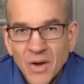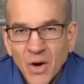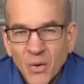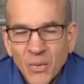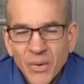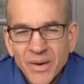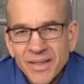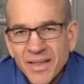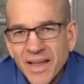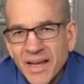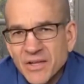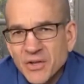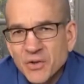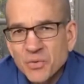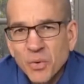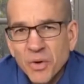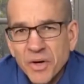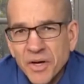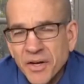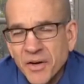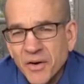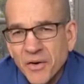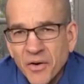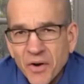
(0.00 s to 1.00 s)
All right, last
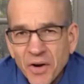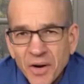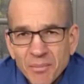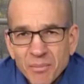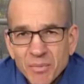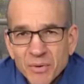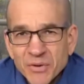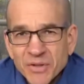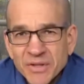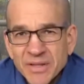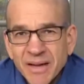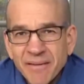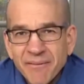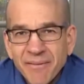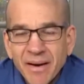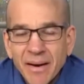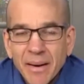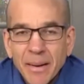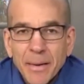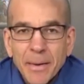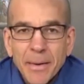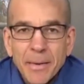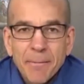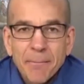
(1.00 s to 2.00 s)
one here, number
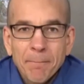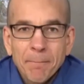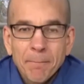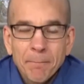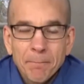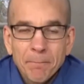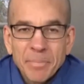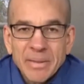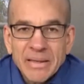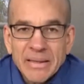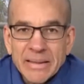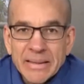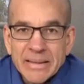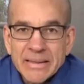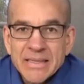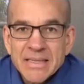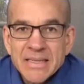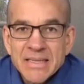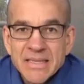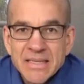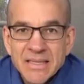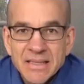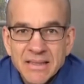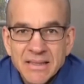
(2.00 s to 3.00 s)
7. Be
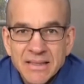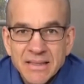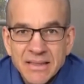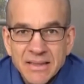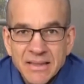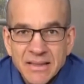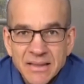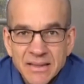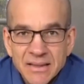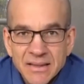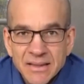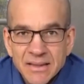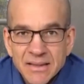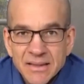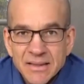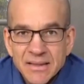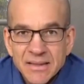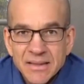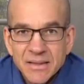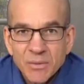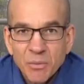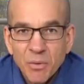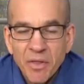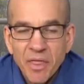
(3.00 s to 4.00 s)
consistent
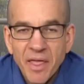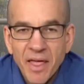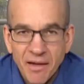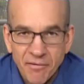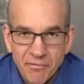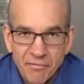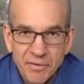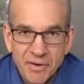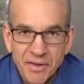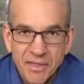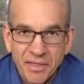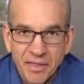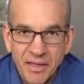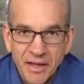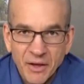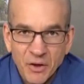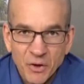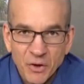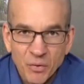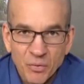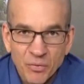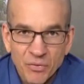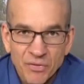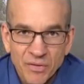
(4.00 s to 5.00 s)
with
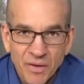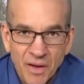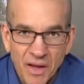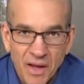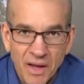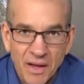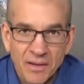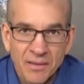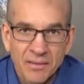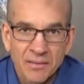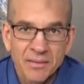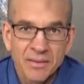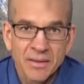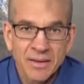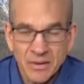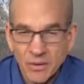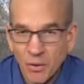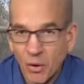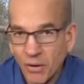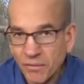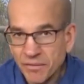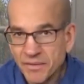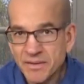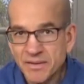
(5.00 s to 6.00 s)
everything you say.
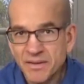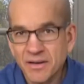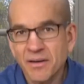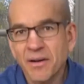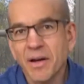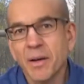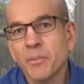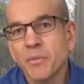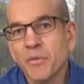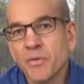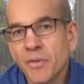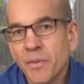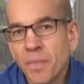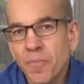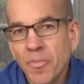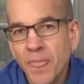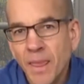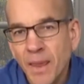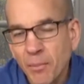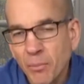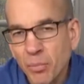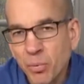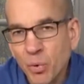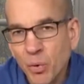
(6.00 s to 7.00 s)
Oftentimes,
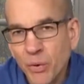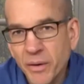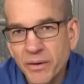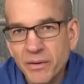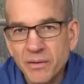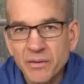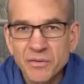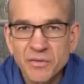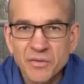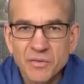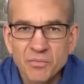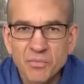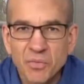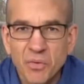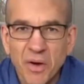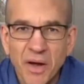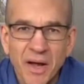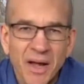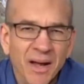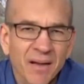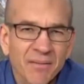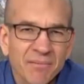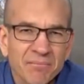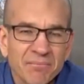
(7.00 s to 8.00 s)
employers will
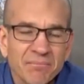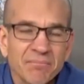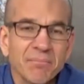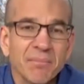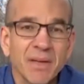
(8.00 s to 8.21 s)
have